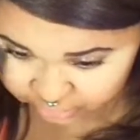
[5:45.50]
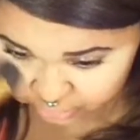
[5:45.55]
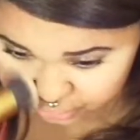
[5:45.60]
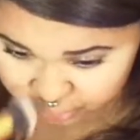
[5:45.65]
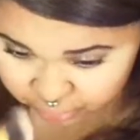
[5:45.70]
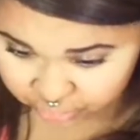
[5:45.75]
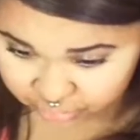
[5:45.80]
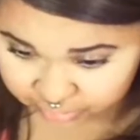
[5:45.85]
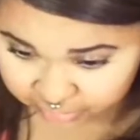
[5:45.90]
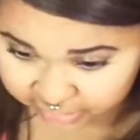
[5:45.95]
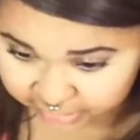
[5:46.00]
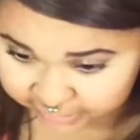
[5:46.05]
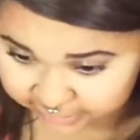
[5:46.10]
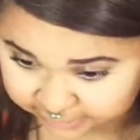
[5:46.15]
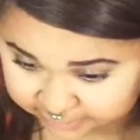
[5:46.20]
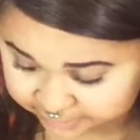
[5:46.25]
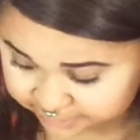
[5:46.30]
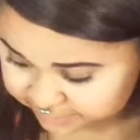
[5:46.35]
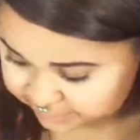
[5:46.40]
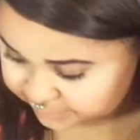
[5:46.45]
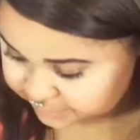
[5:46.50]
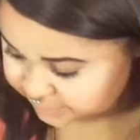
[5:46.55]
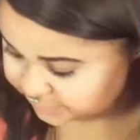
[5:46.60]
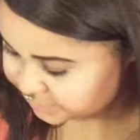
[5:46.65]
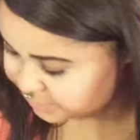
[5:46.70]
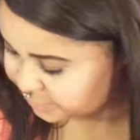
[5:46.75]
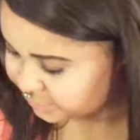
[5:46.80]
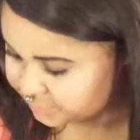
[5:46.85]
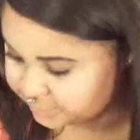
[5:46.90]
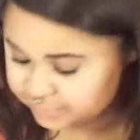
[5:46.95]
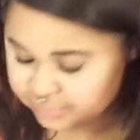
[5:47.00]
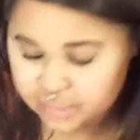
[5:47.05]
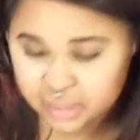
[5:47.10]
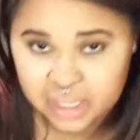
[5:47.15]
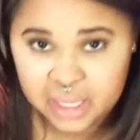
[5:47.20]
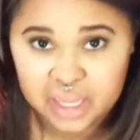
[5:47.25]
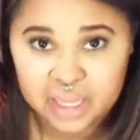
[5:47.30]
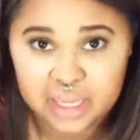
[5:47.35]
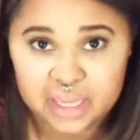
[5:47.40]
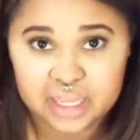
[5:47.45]
too bright
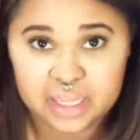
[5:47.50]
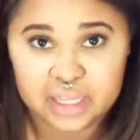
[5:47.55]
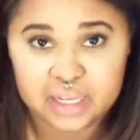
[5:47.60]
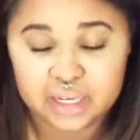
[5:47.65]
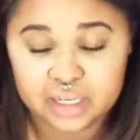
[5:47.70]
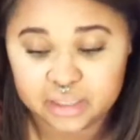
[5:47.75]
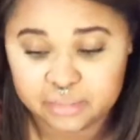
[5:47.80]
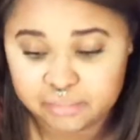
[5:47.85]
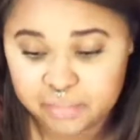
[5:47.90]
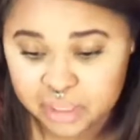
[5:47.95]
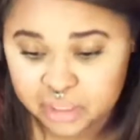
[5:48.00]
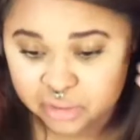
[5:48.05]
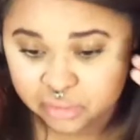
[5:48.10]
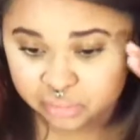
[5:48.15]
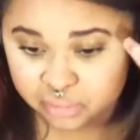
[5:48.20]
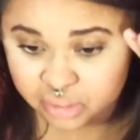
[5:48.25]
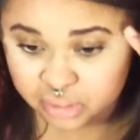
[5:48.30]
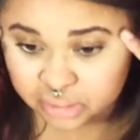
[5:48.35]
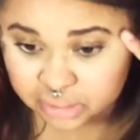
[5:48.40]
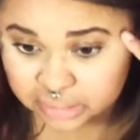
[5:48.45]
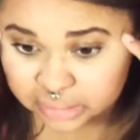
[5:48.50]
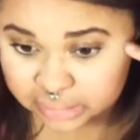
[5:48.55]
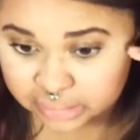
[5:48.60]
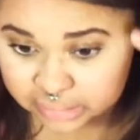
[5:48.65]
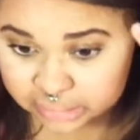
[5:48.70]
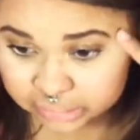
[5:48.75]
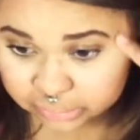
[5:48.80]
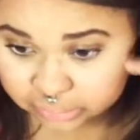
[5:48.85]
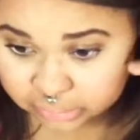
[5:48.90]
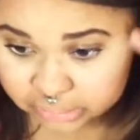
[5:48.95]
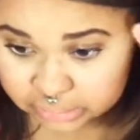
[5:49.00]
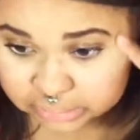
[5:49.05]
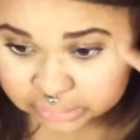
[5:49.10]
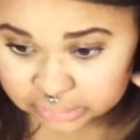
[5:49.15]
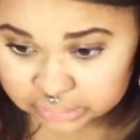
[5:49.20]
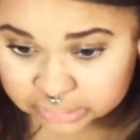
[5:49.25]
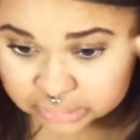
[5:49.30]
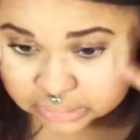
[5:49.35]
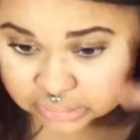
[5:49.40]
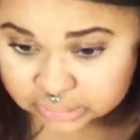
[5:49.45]
and make you look kind of
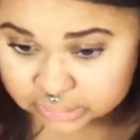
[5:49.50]
crazy.